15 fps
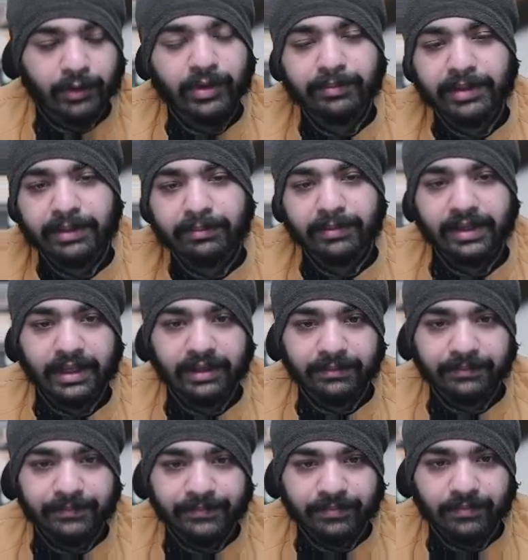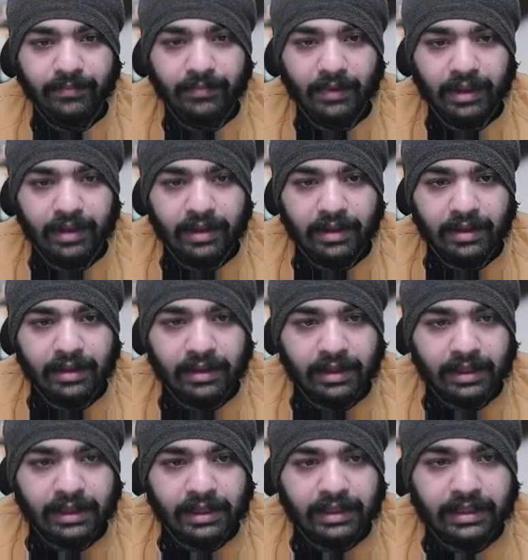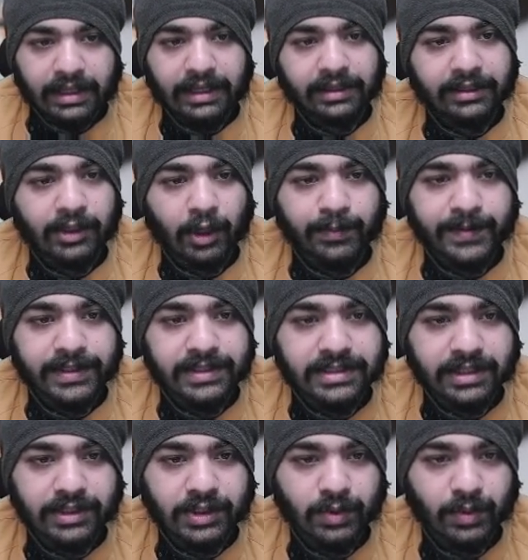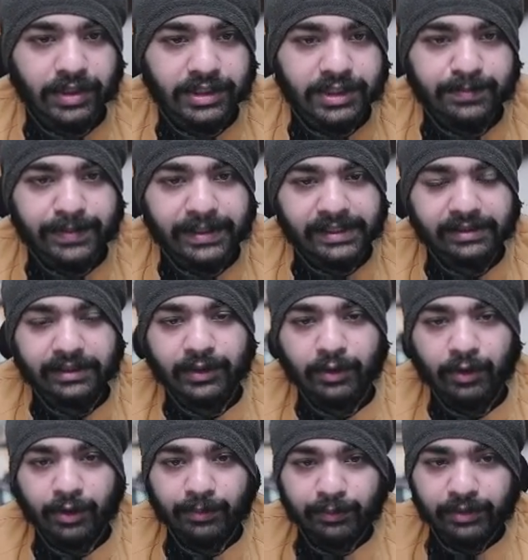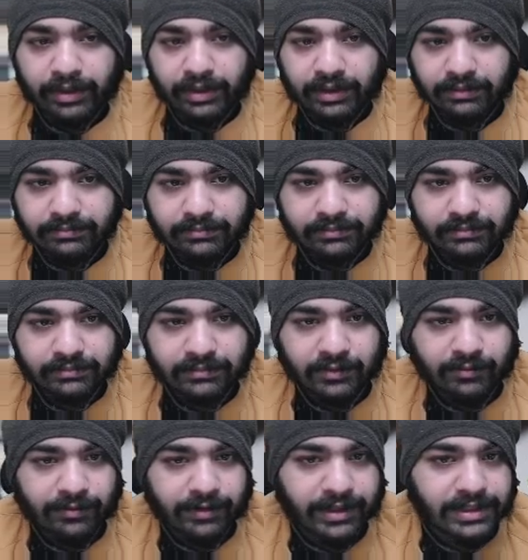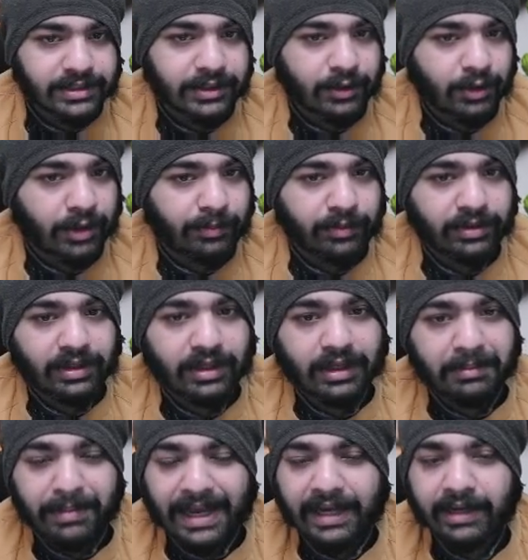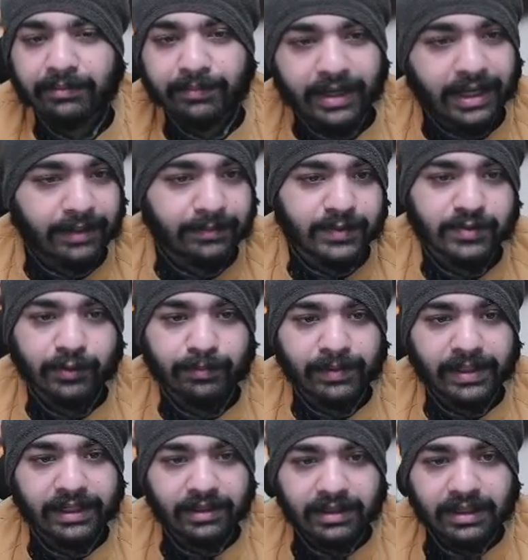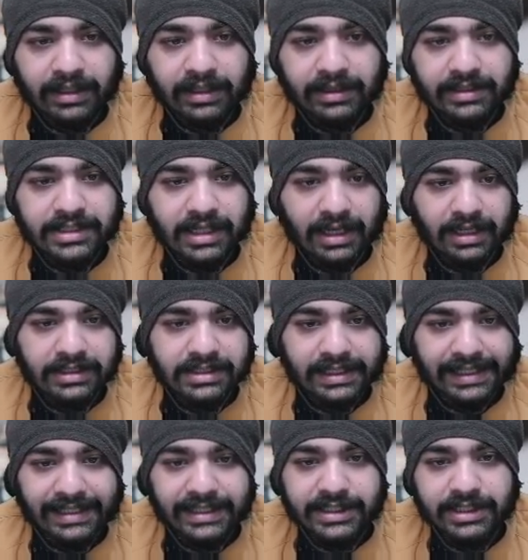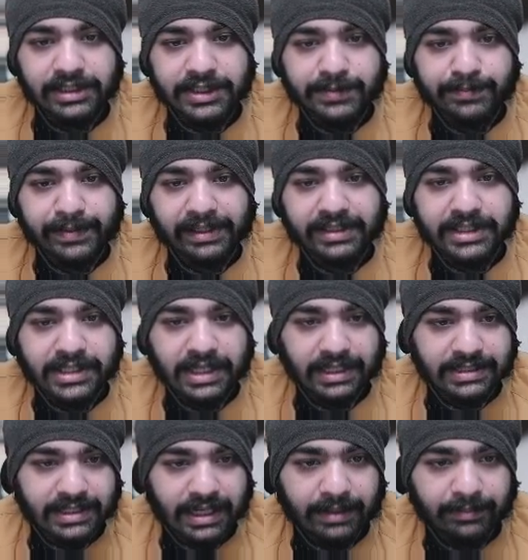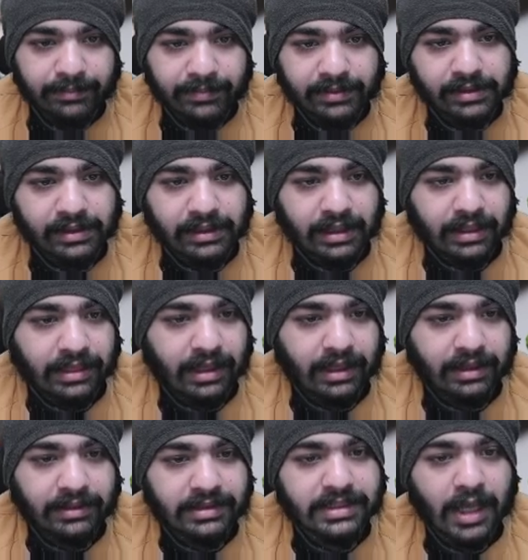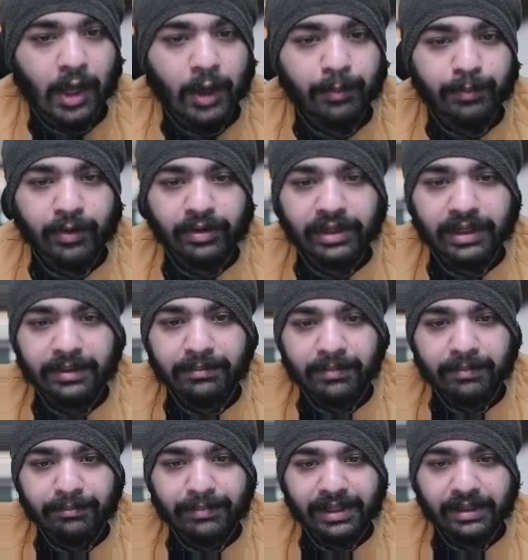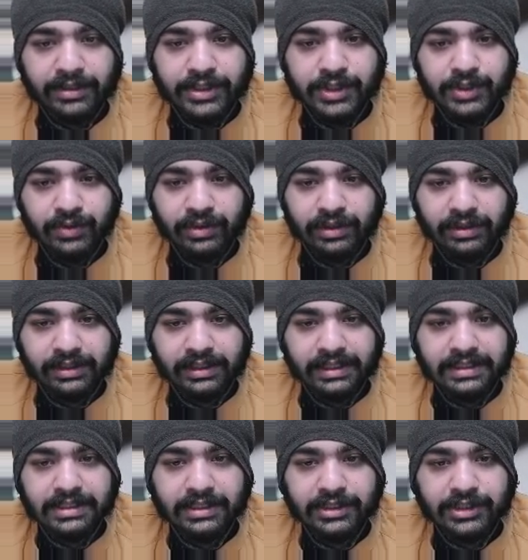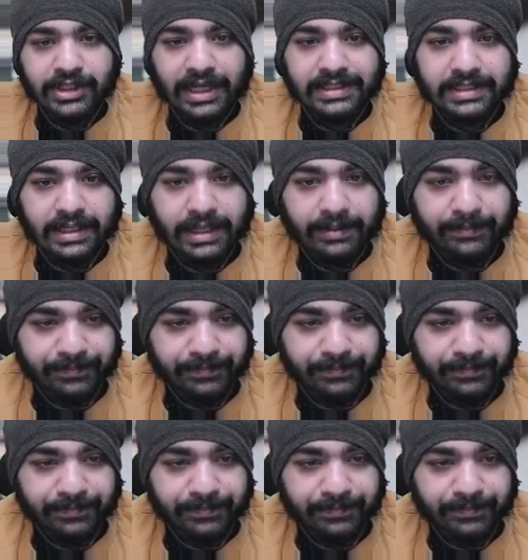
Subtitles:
I mean by that? Here the option says Schweiz spielen die Dortmunder. First, the Dortmunder, a band perhaps, would play. The Jazz Angels spielen Jazz Rap. Dann das Hauptprogramm bilden Stücke des Jazzrap.